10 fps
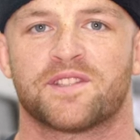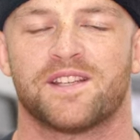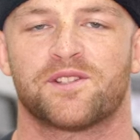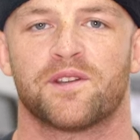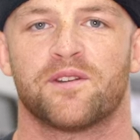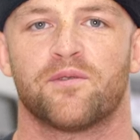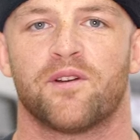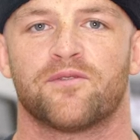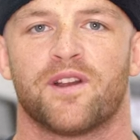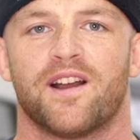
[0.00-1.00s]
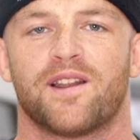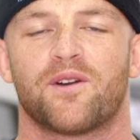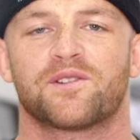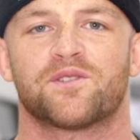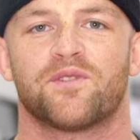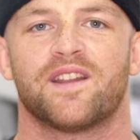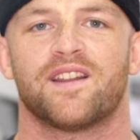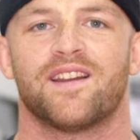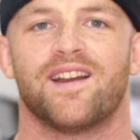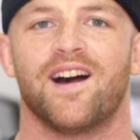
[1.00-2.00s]
procedure with
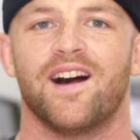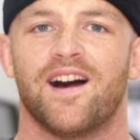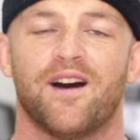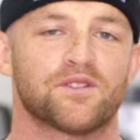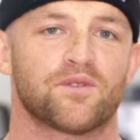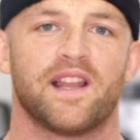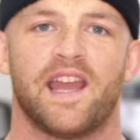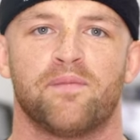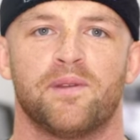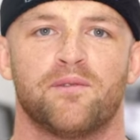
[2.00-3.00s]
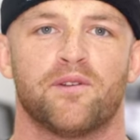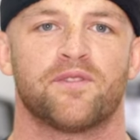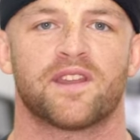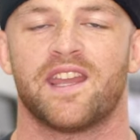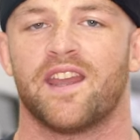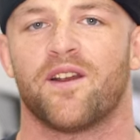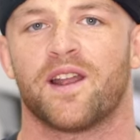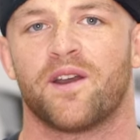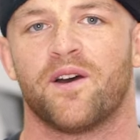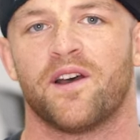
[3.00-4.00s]
Longevita, I was really happy with the care
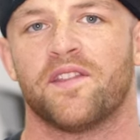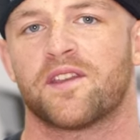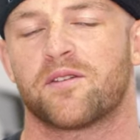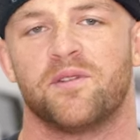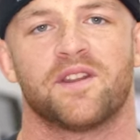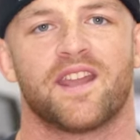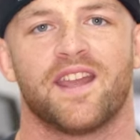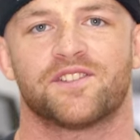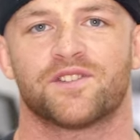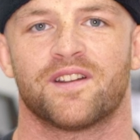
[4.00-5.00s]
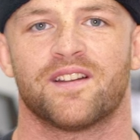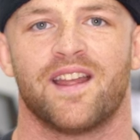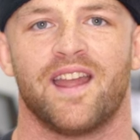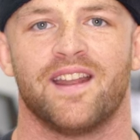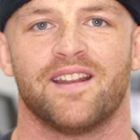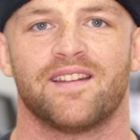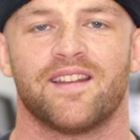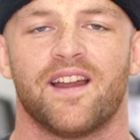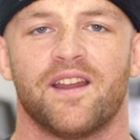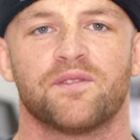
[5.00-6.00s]
I got and the communication, and
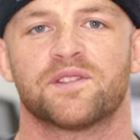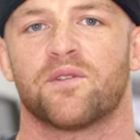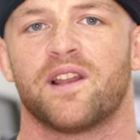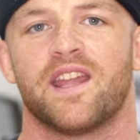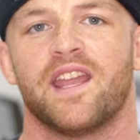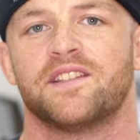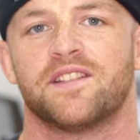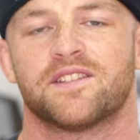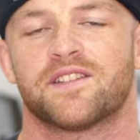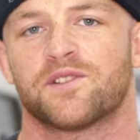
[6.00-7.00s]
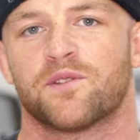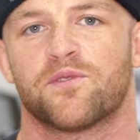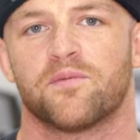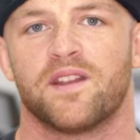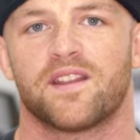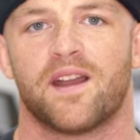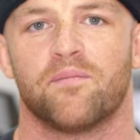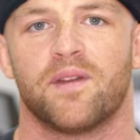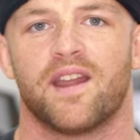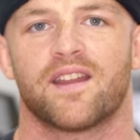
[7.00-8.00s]
it was a really easy decision for me to
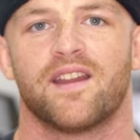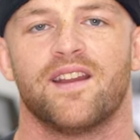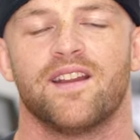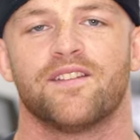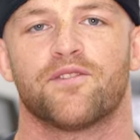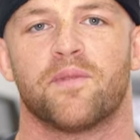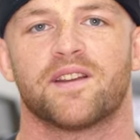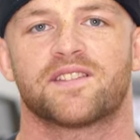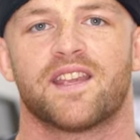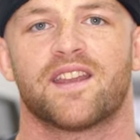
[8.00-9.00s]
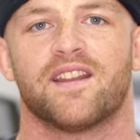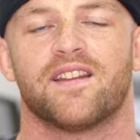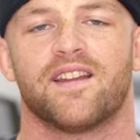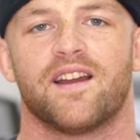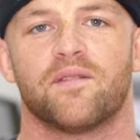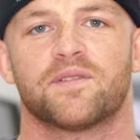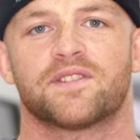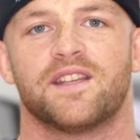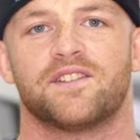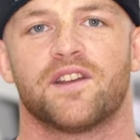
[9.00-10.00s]
come back for my second
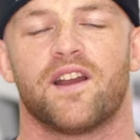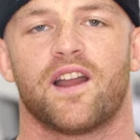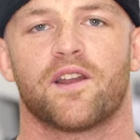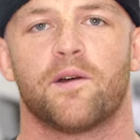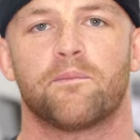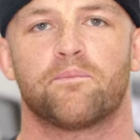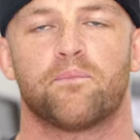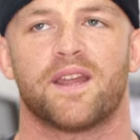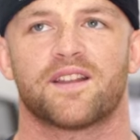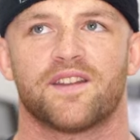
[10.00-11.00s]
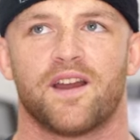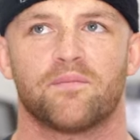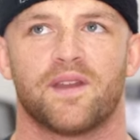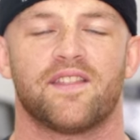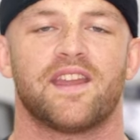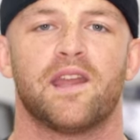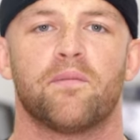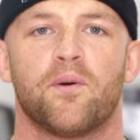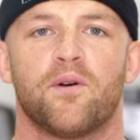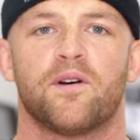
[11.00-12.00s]
procedure. I got picked up at the
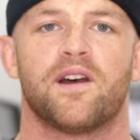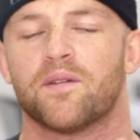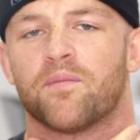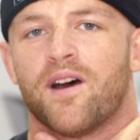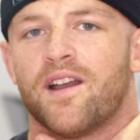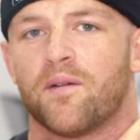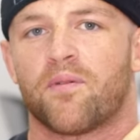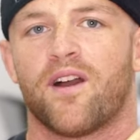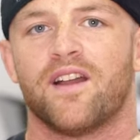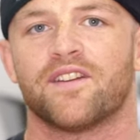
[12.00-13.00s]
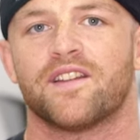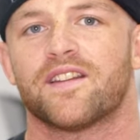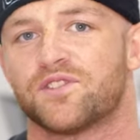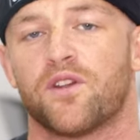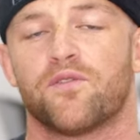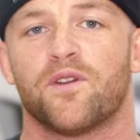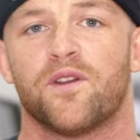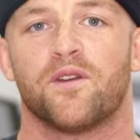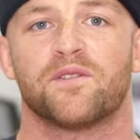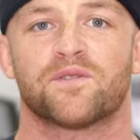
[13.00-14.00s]
airport by a private
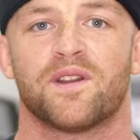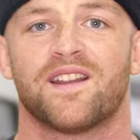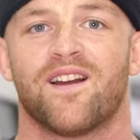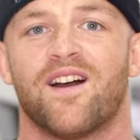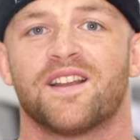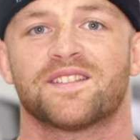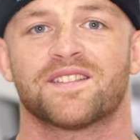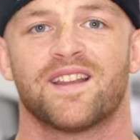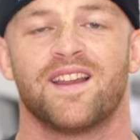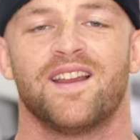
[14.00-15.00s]
chauffeur who was really nice,